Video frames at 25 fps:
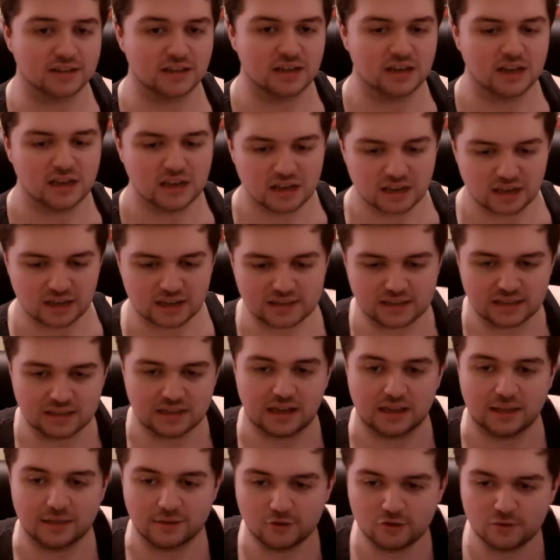is that
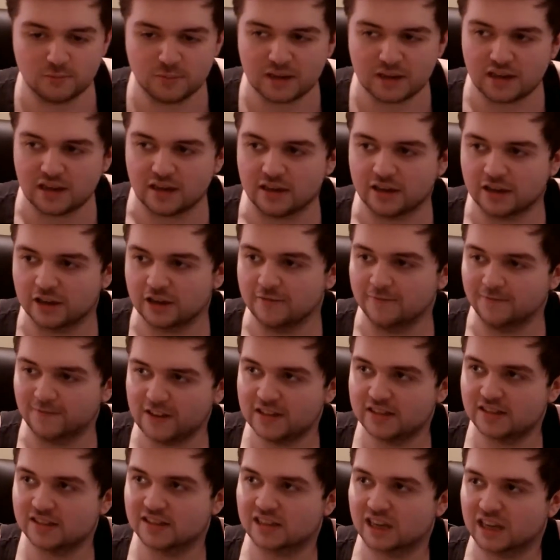Illumi
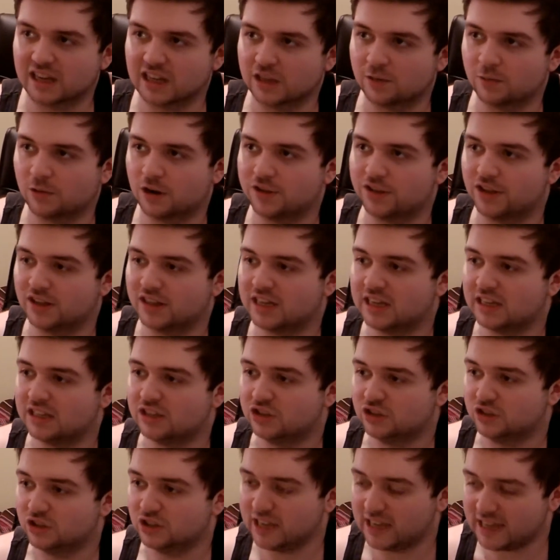convinced Killua that he
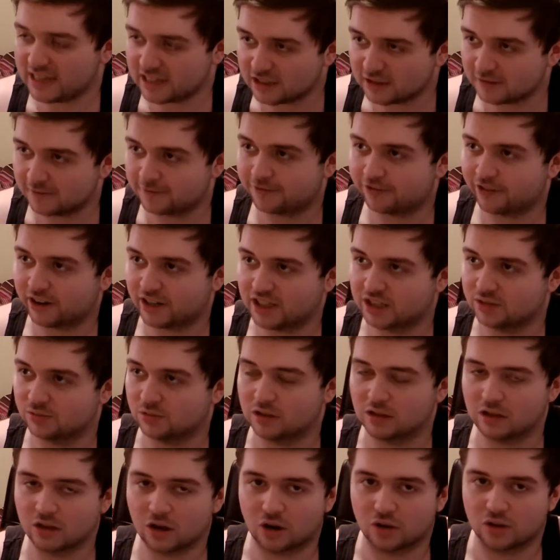isn't friends with
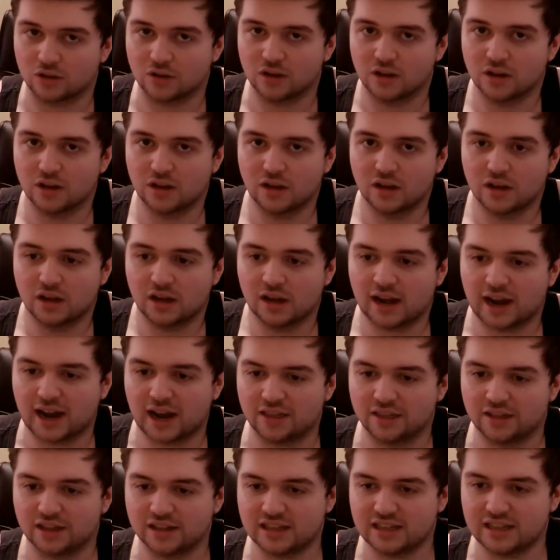Gon,
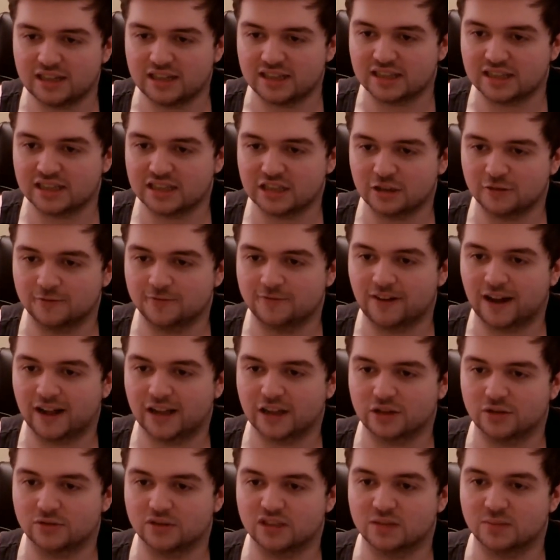and that he still
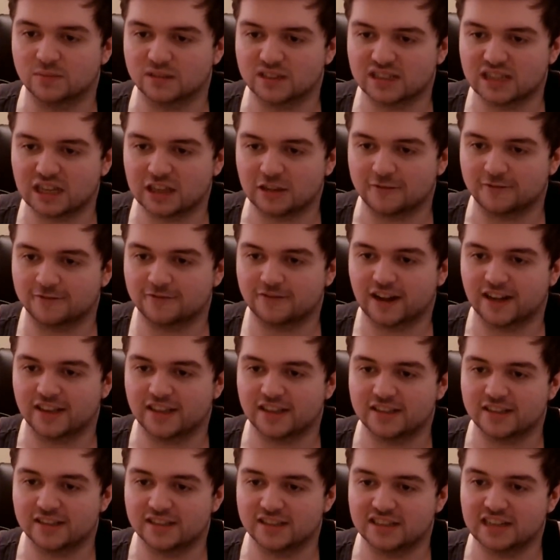values himself and his
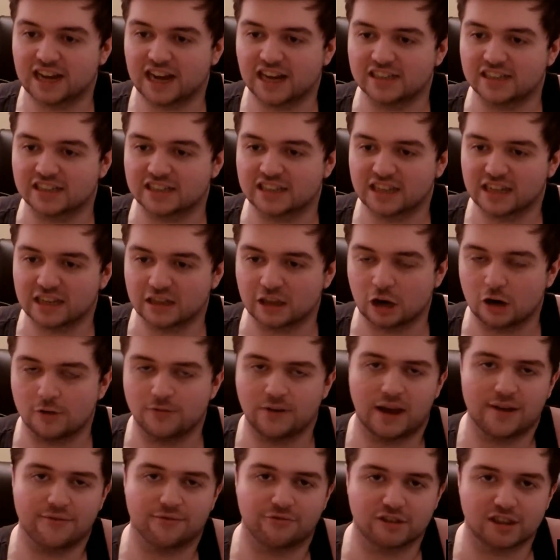desire to kill over
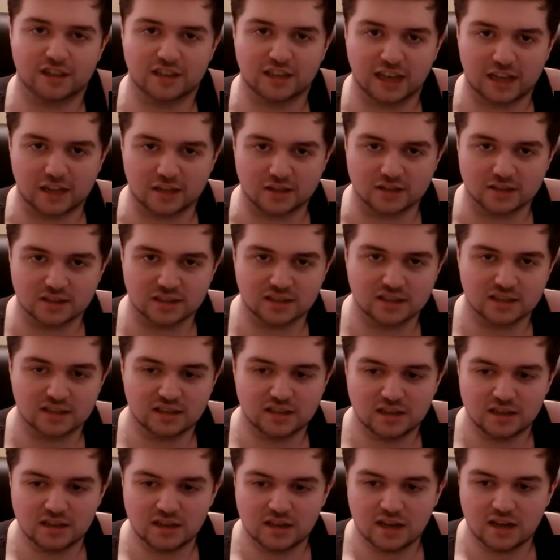everything else.
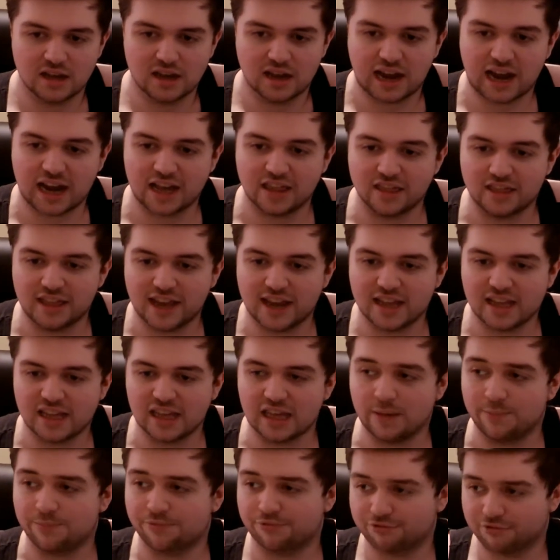And then he
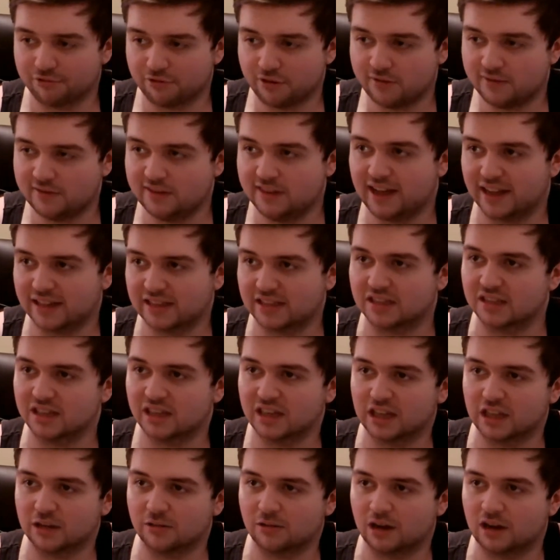proved that to
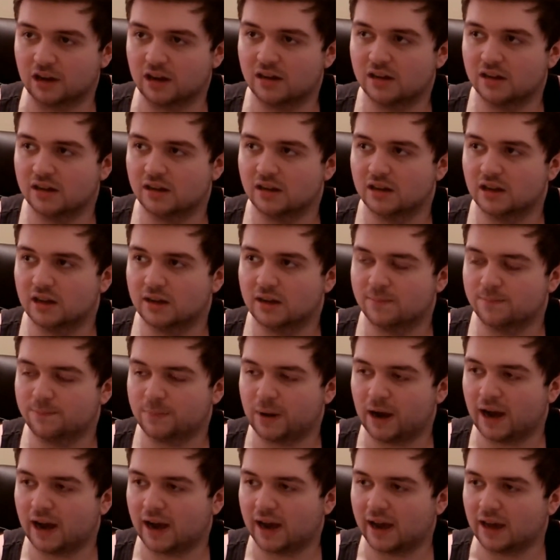Killua
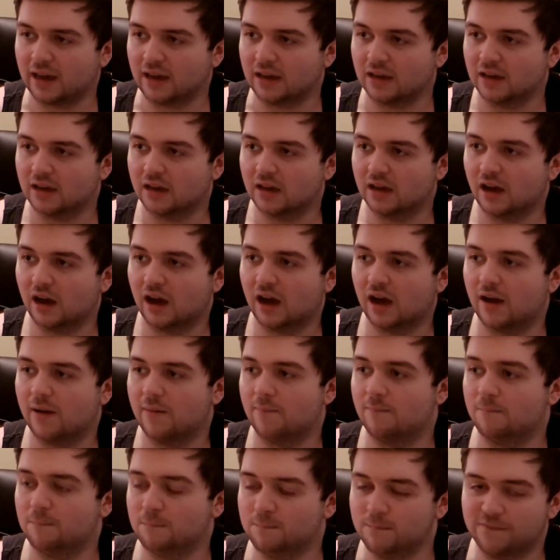by
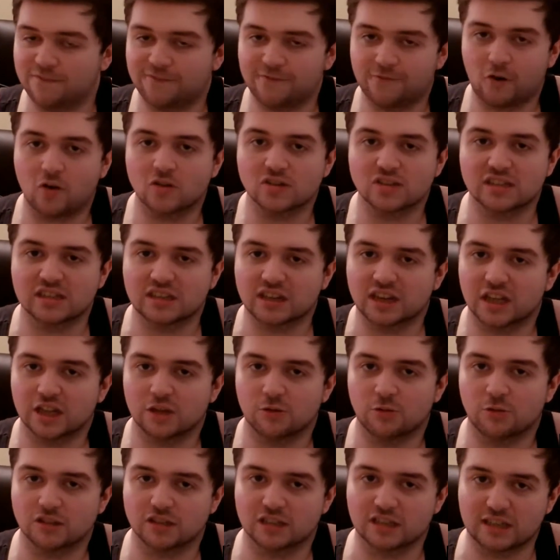forcing
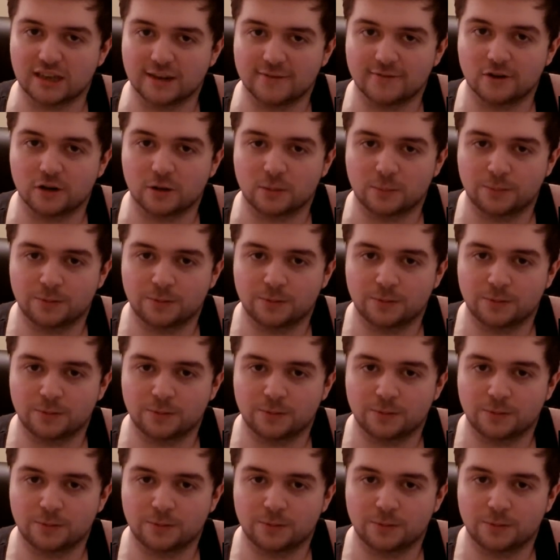Killua to give up,